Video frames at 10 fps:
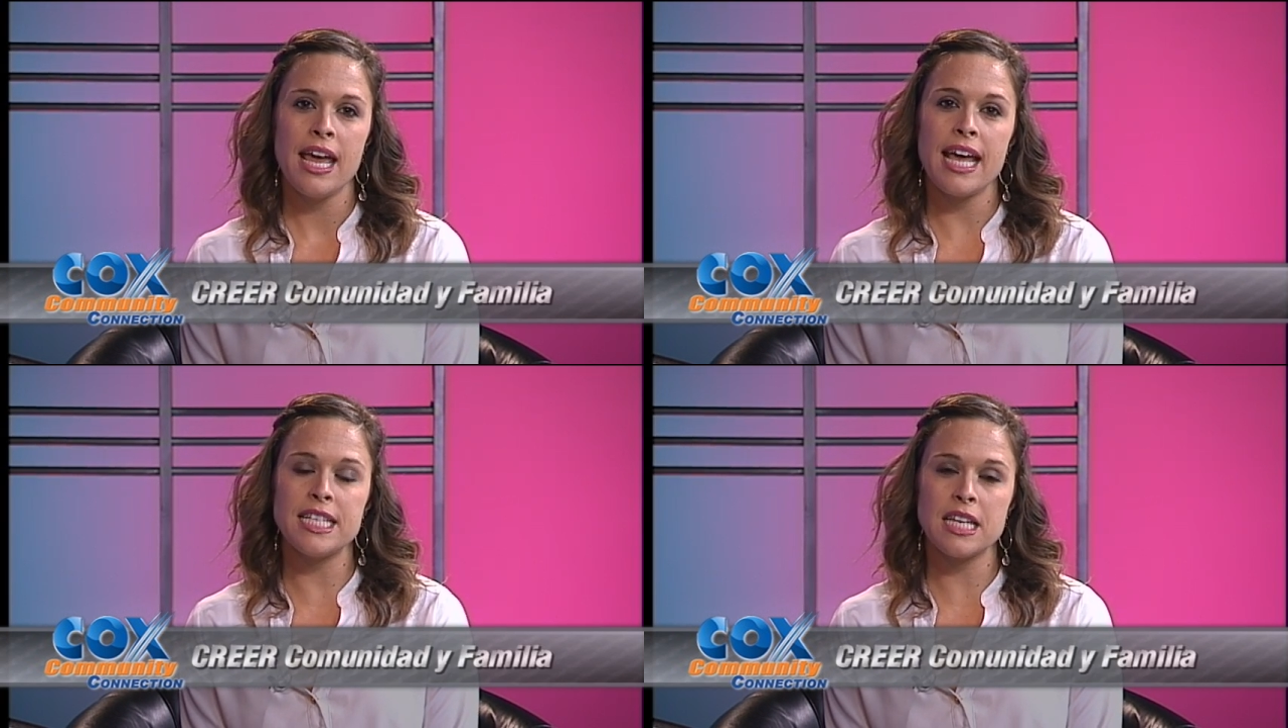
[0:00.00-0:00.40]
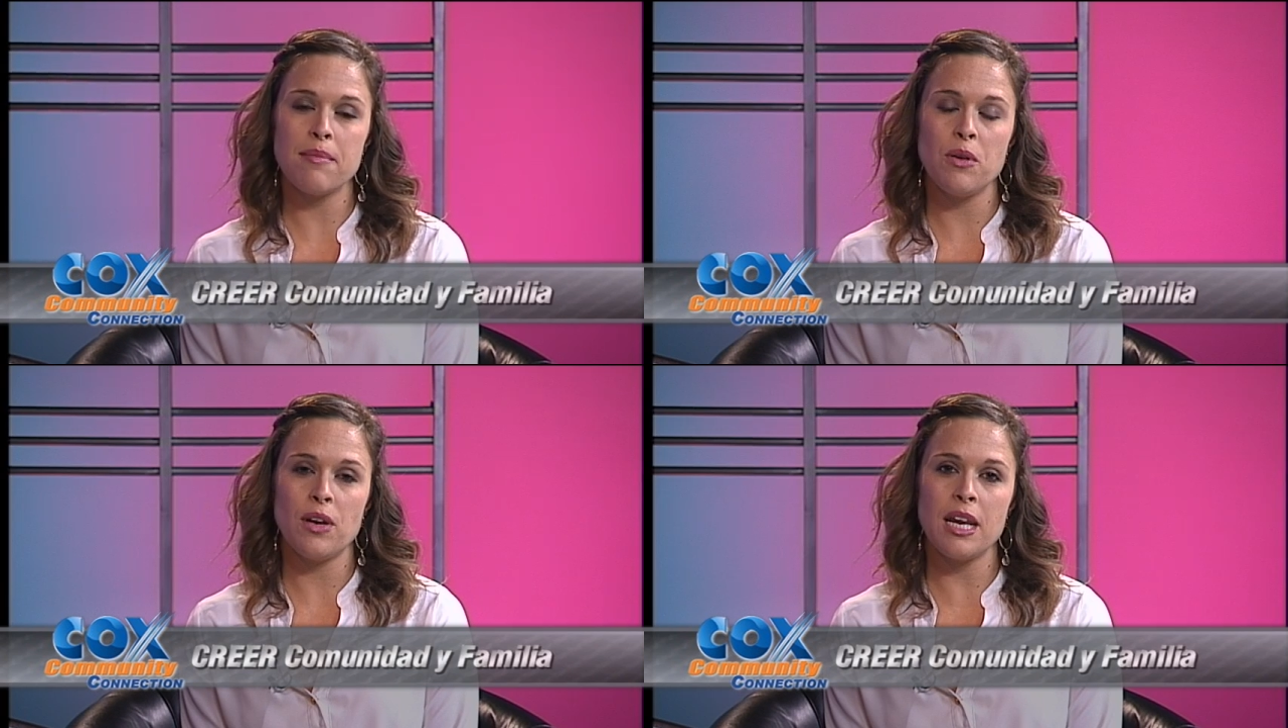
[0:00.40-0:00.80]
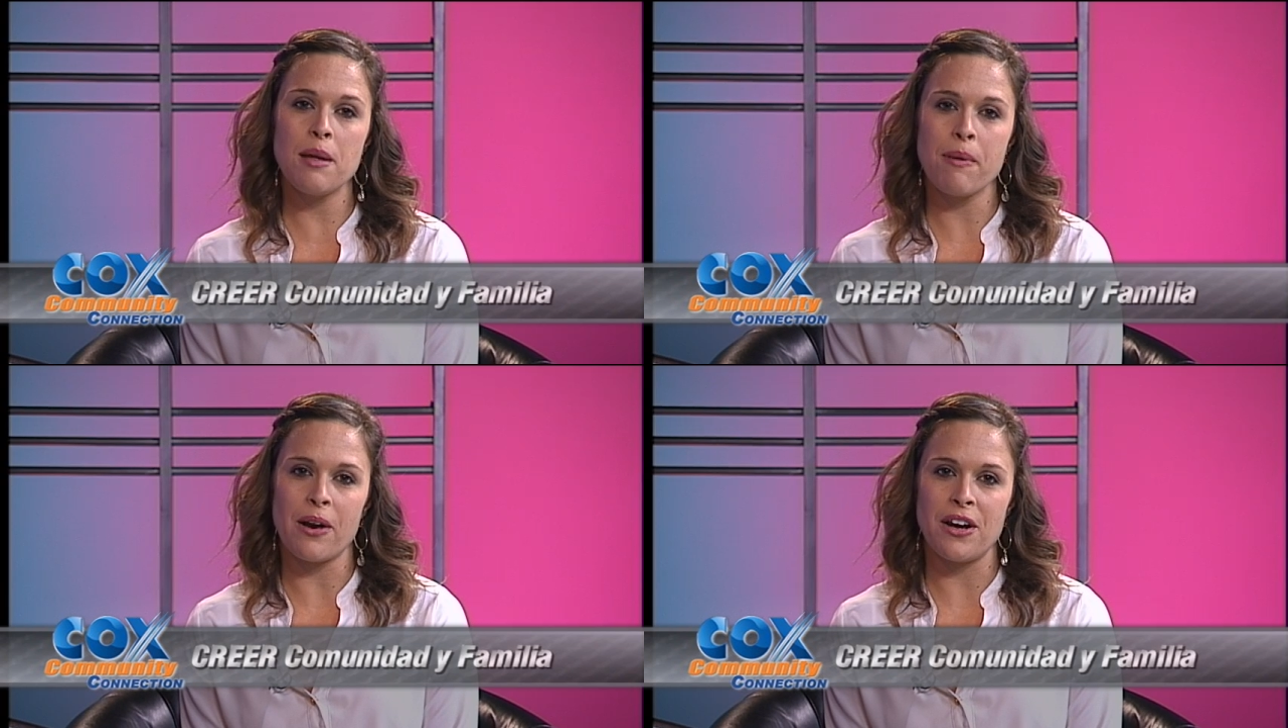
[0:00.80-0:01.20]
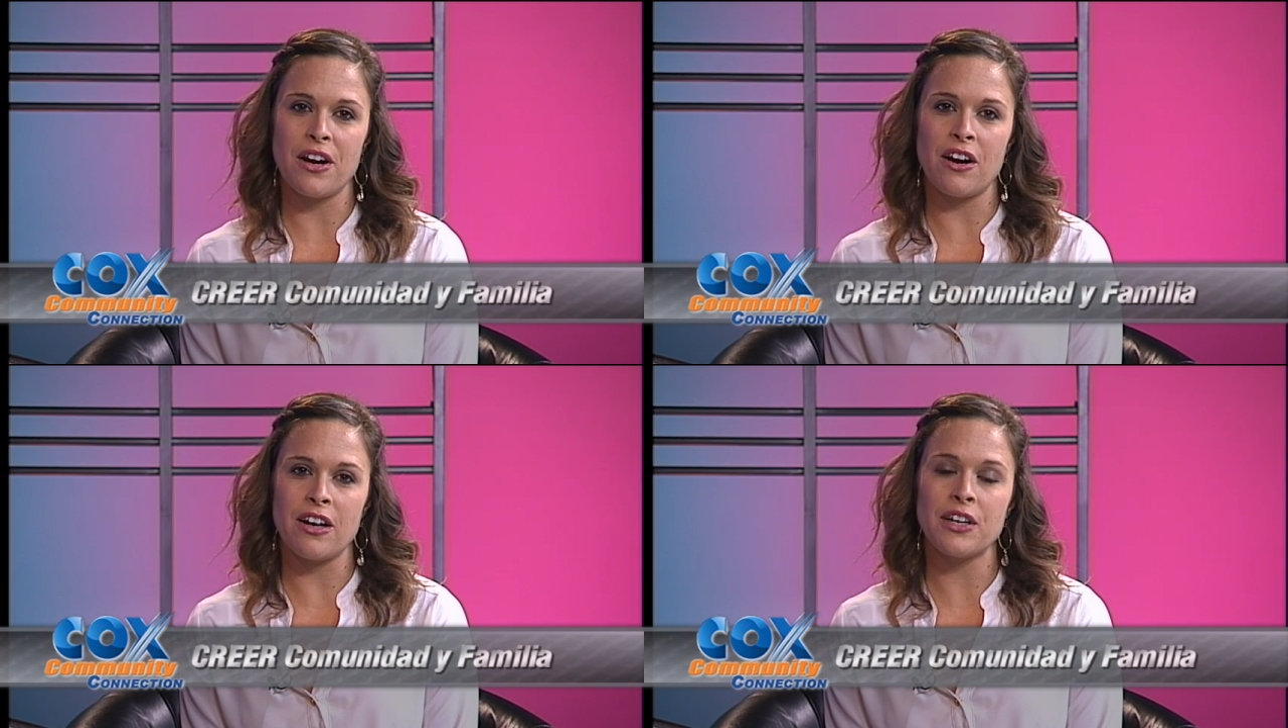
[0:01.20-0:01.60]
is community
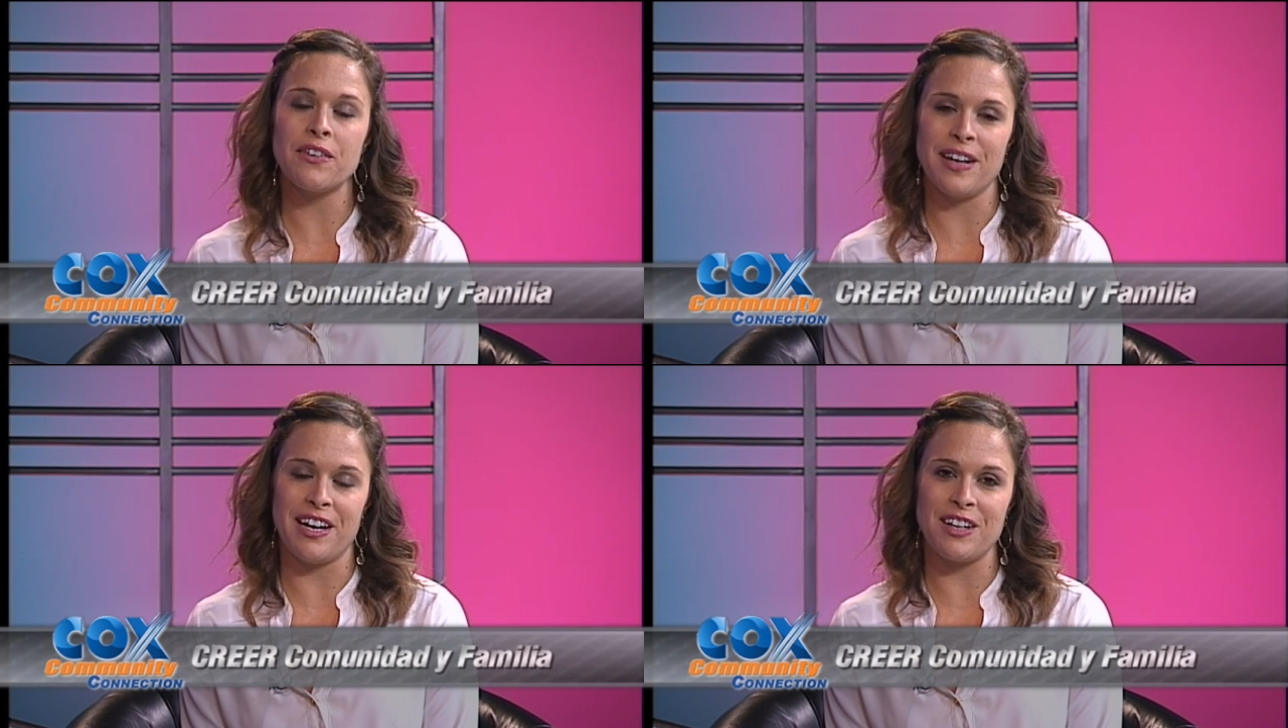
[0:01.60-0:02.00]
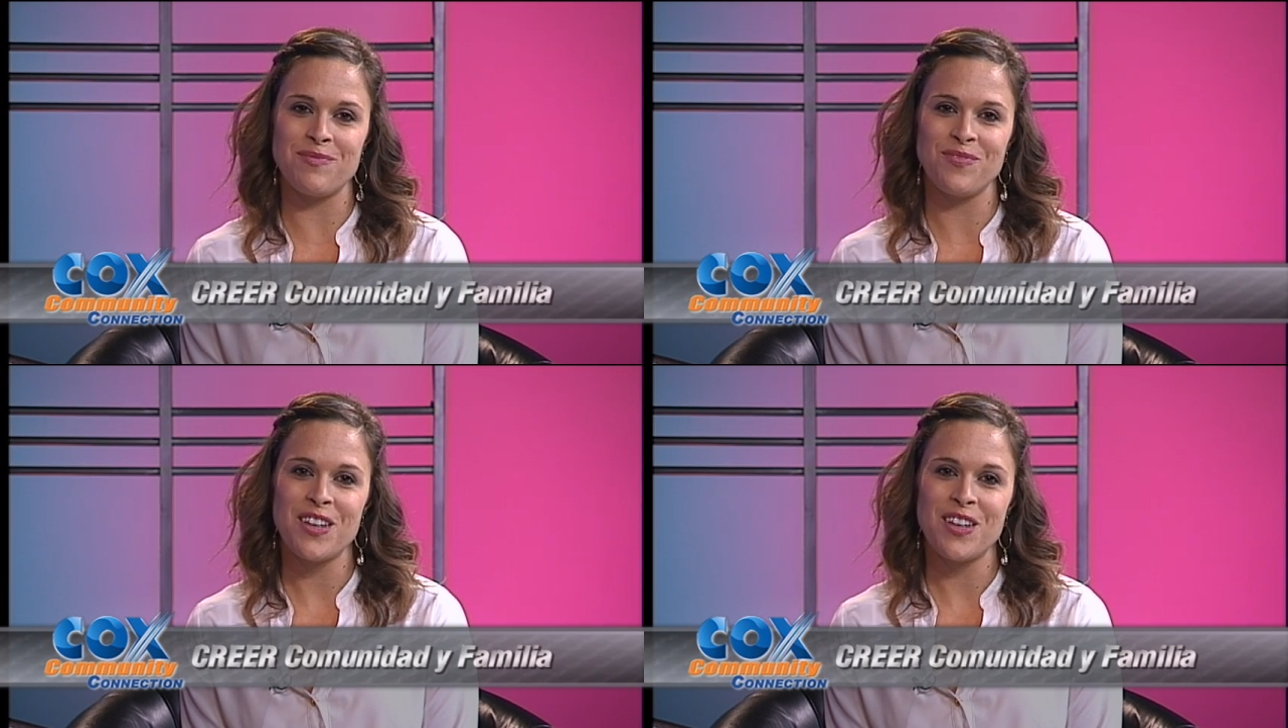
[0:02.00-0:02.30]
partner CREER.